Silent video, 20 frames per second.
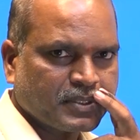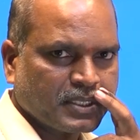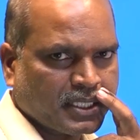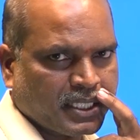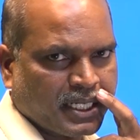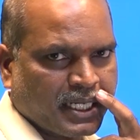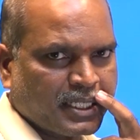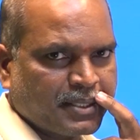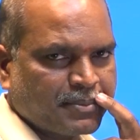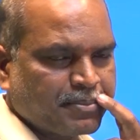
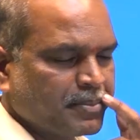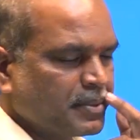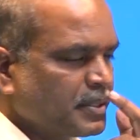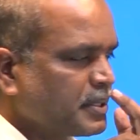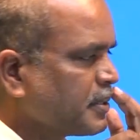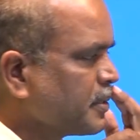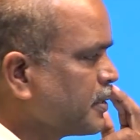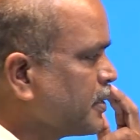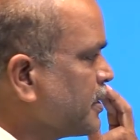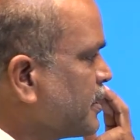Right, ma?
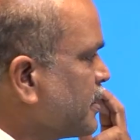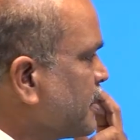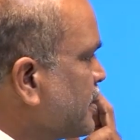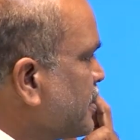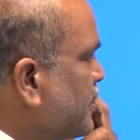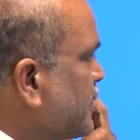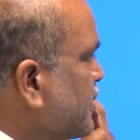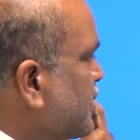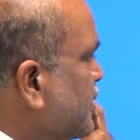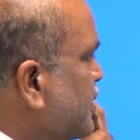
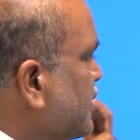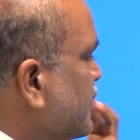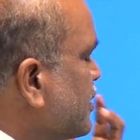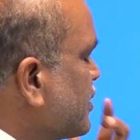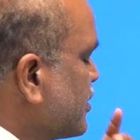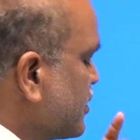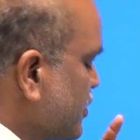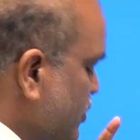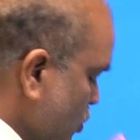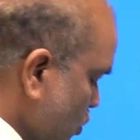
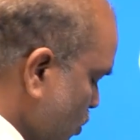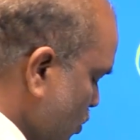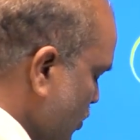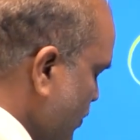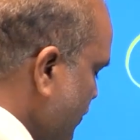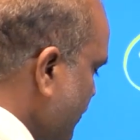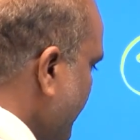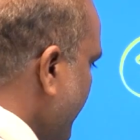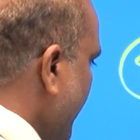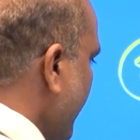
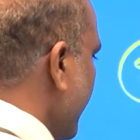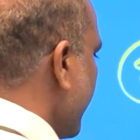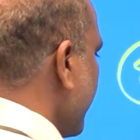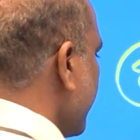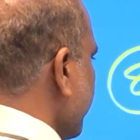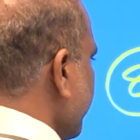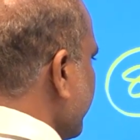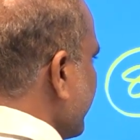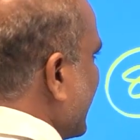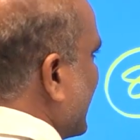So,
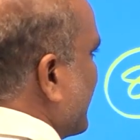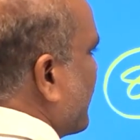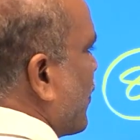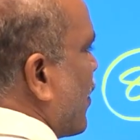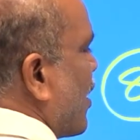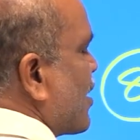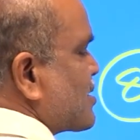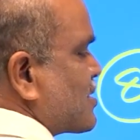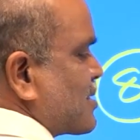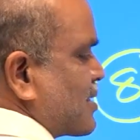their
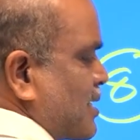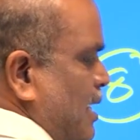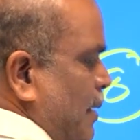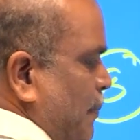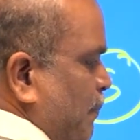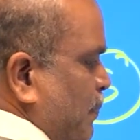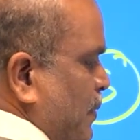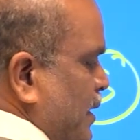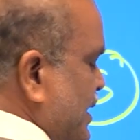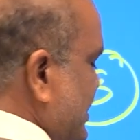part
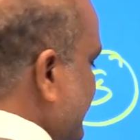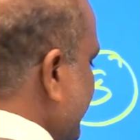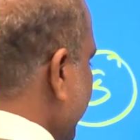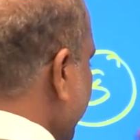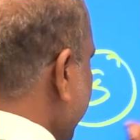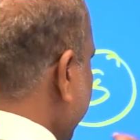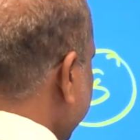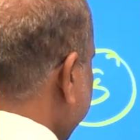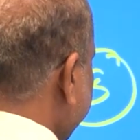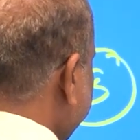
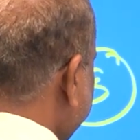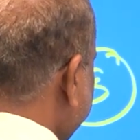completed.